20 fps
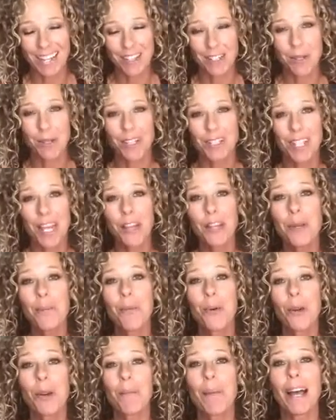So I'll tell you
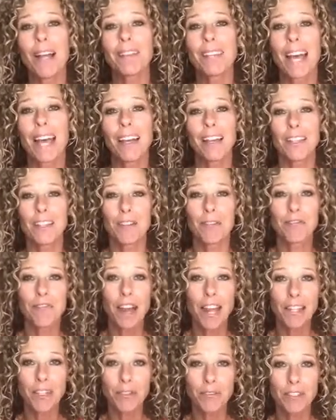more about that in the
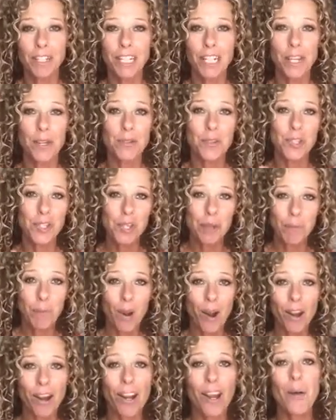final videos
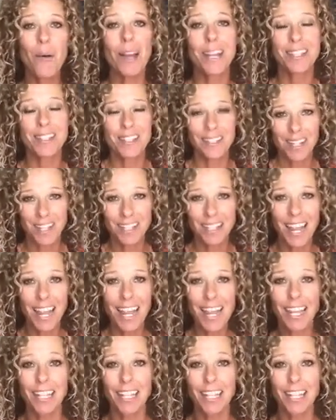tomorrow and Sunday.